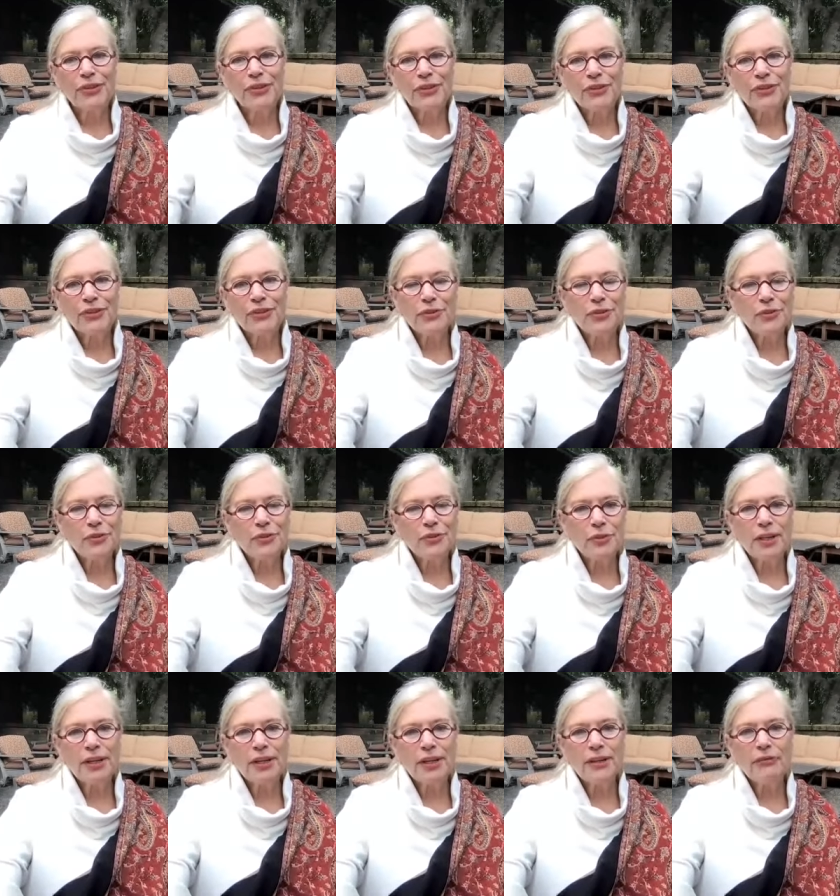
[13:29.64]
So it's
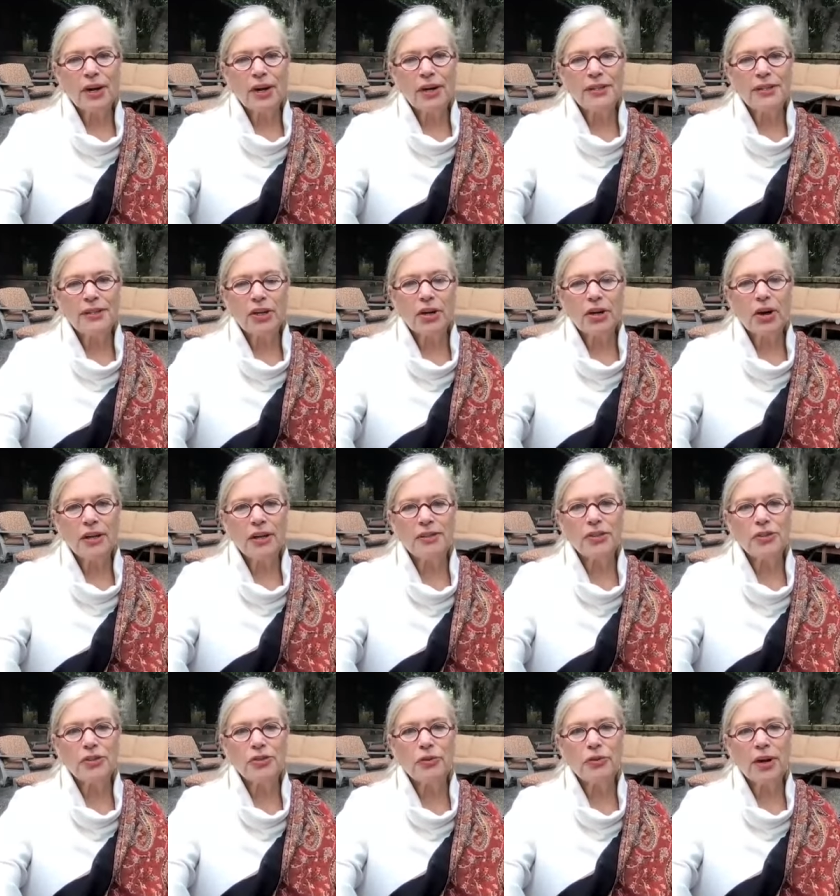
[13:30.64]
really for us to
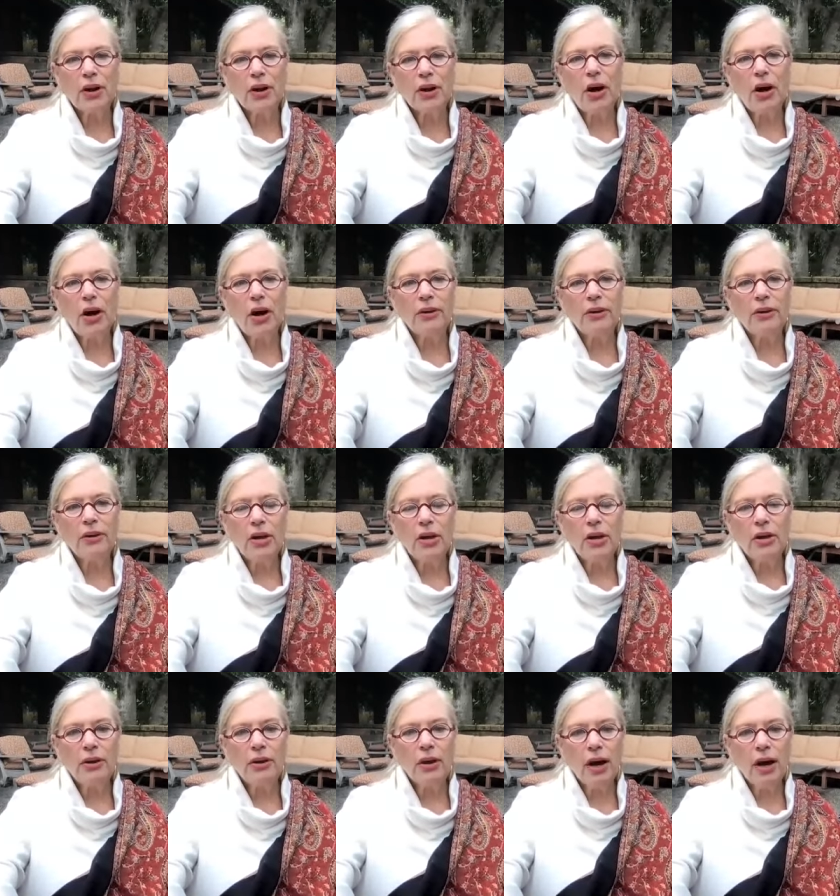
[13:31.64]
concentrate on
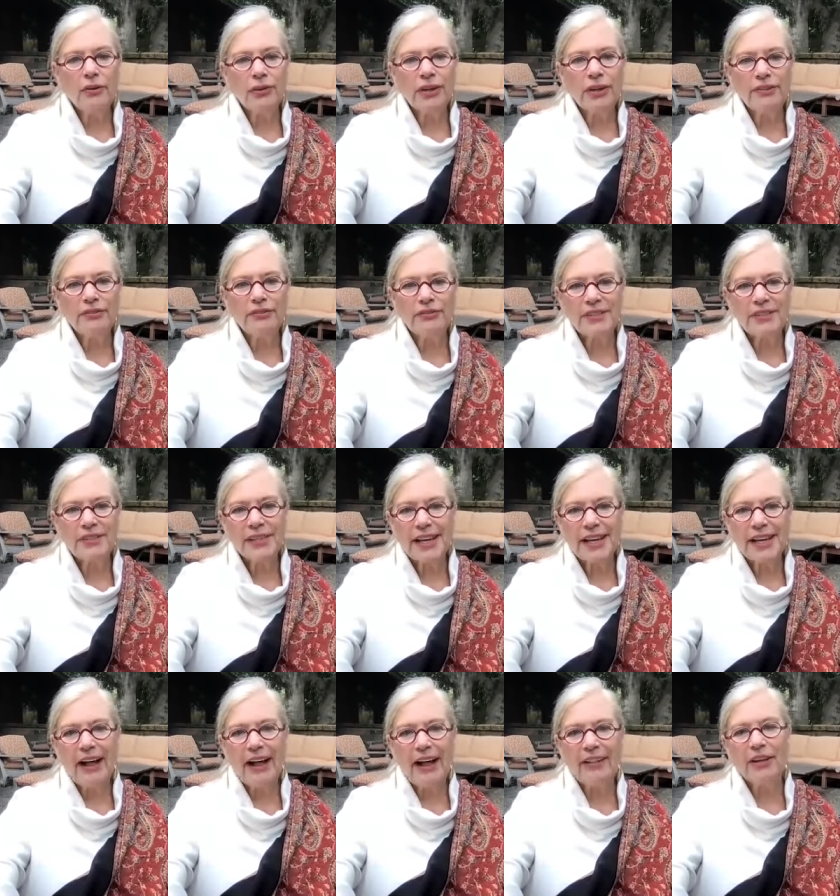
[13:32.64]
not only the
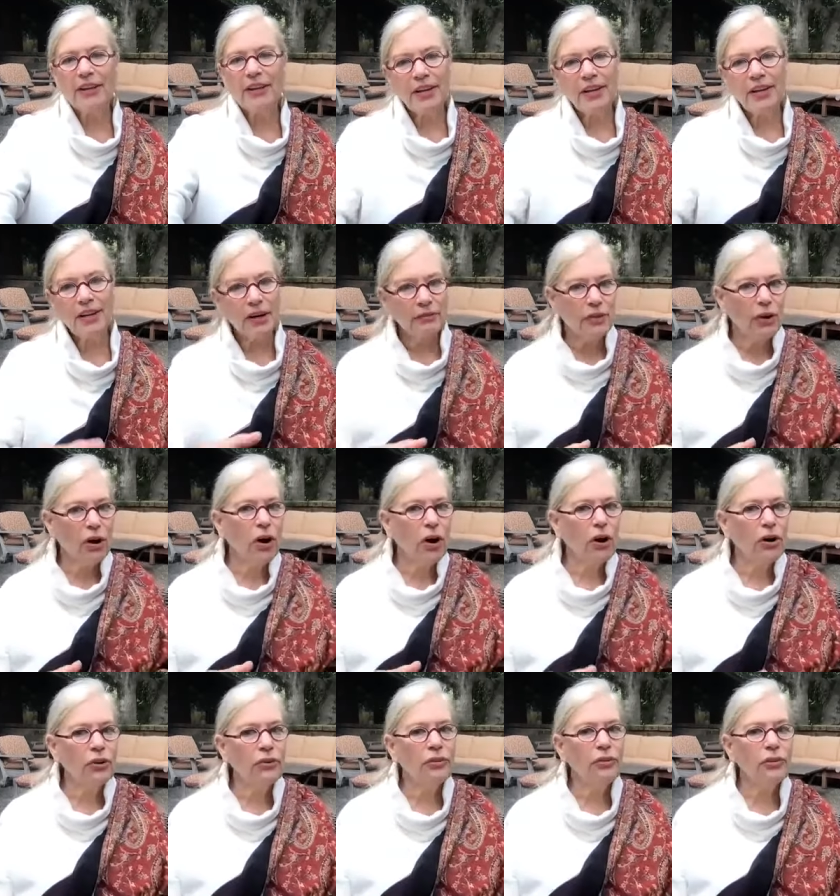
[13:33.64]
physicality of the
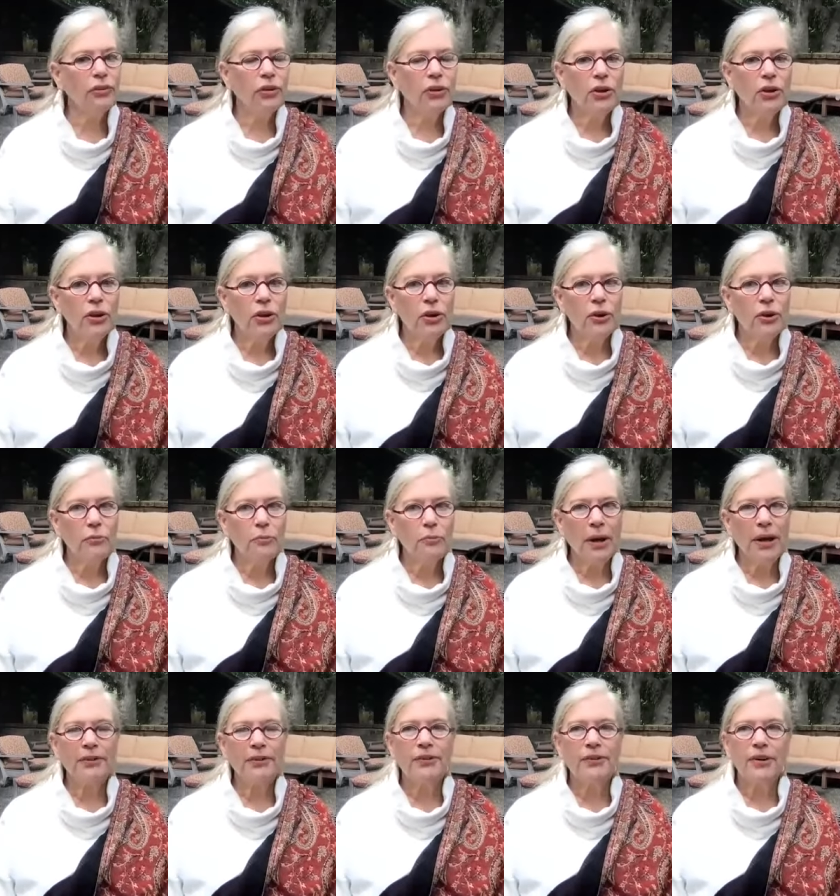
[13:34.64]
heart,
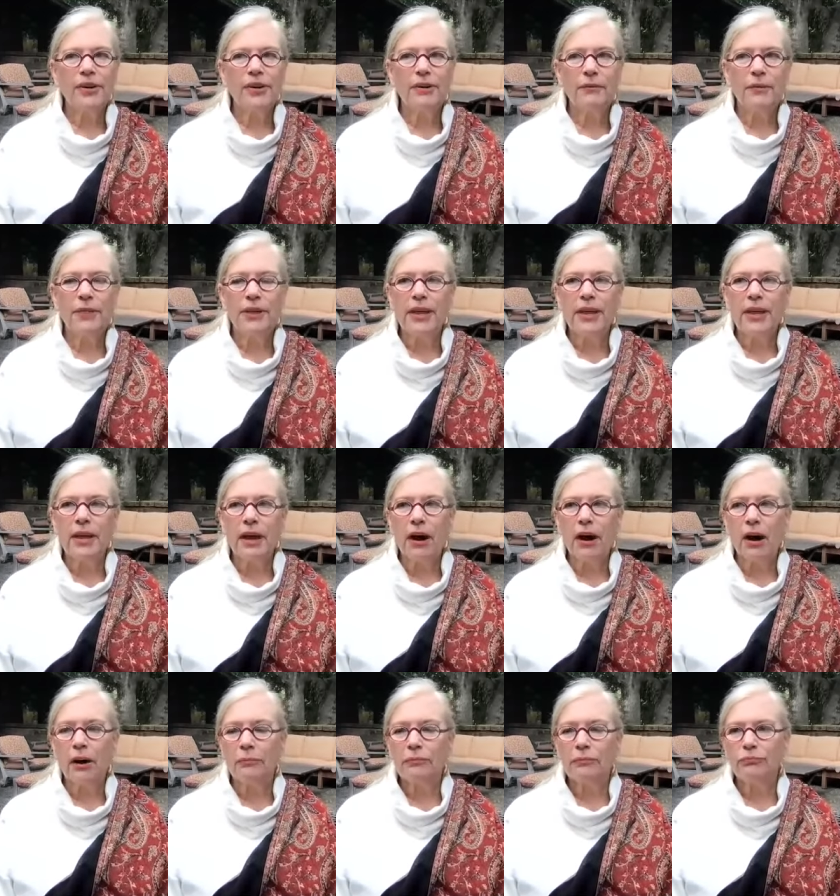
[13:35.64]
but the
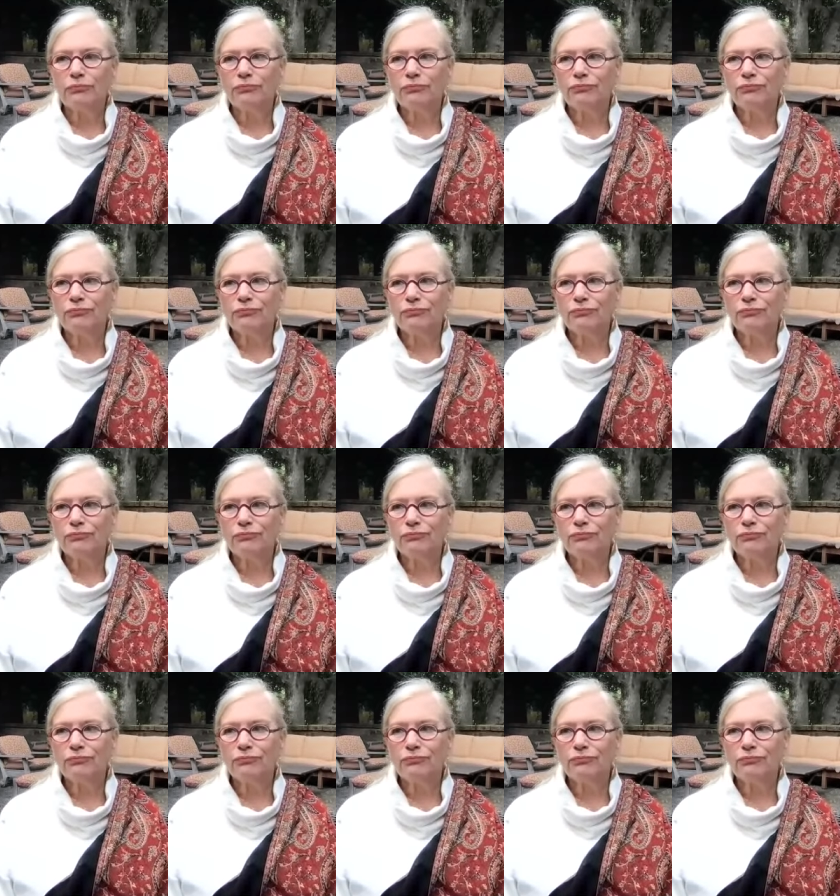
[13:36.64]
um,